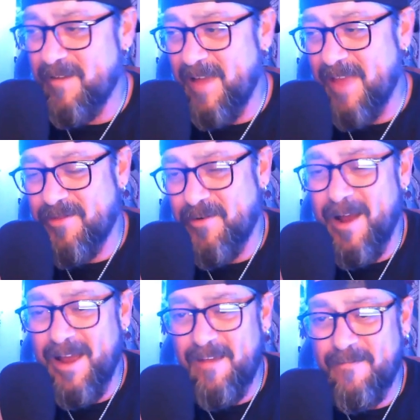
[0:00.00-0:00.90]
I
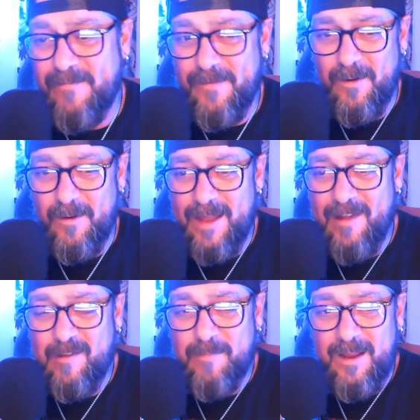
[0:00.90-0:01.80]
thrive on
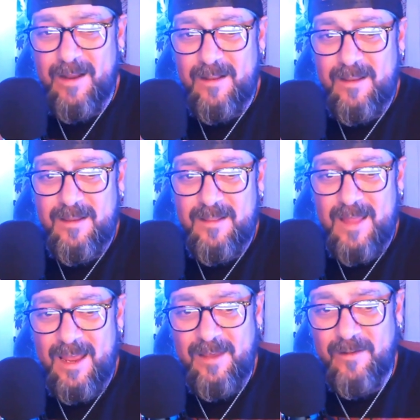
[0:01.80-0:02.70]
last minute
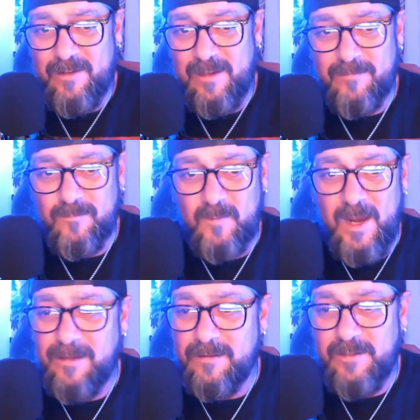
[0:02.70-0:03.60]
things and
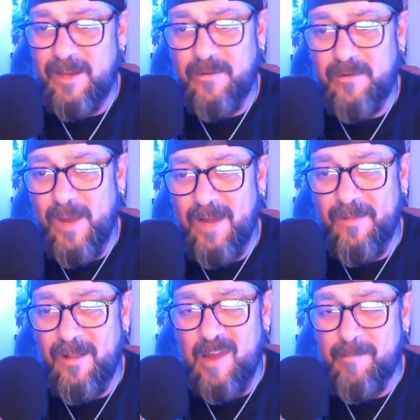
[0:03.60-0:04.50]
waiting. Yeah, just waiting for
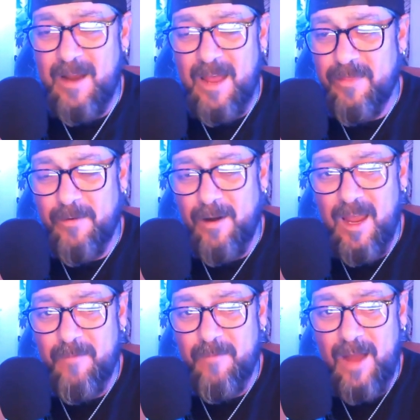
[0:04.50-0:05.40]
the last minute. I
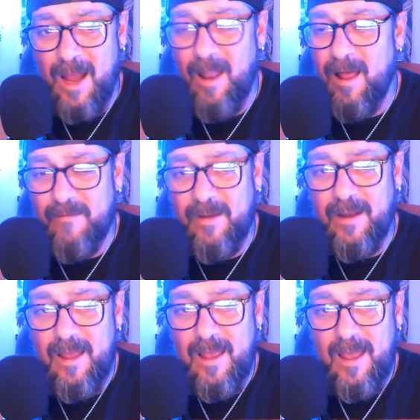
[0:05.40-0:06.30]
thrive on. I love it.
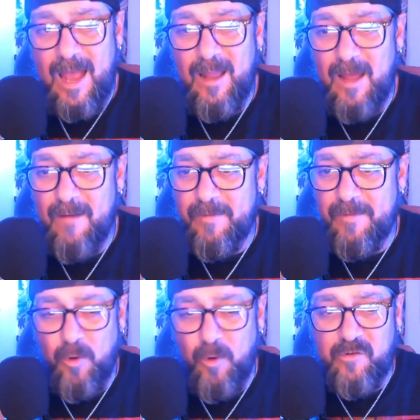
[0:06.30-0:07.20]
I love the
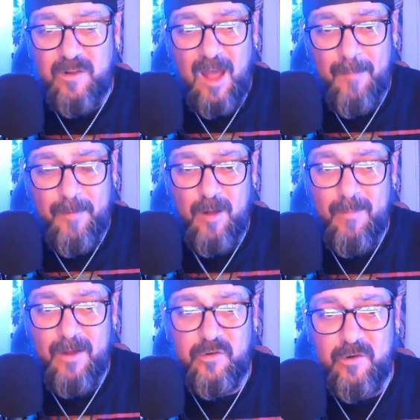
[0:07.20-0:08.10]
pressure that I put on
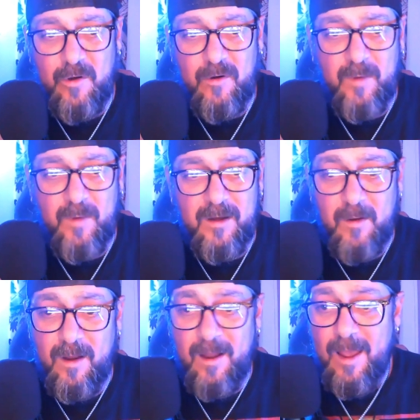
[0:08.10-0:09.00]
my shoulders when I do
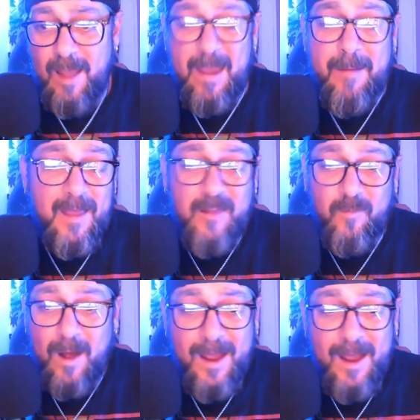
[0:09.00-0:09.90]
it. Maybe that's
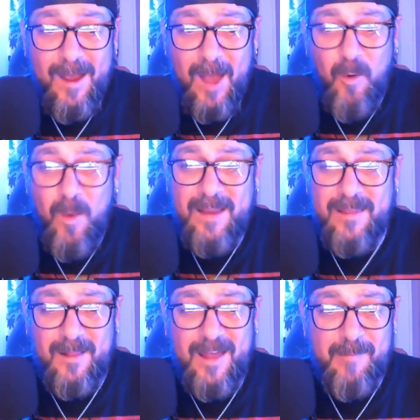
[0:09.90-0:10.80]
why I, I wait to
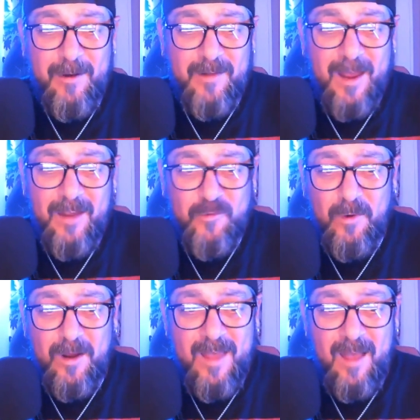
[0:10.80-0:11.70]
the last minute, because I
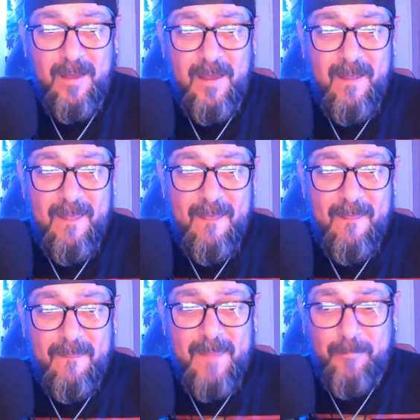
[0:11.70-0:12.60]
enjoy that
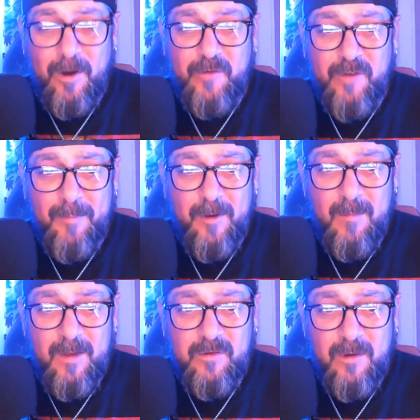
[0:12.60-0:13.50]
that yeah. pressure I put on
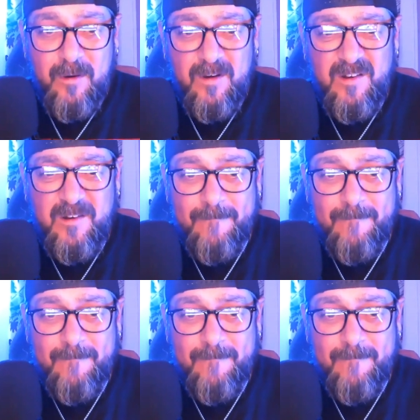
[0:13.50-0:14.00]
my shoulders.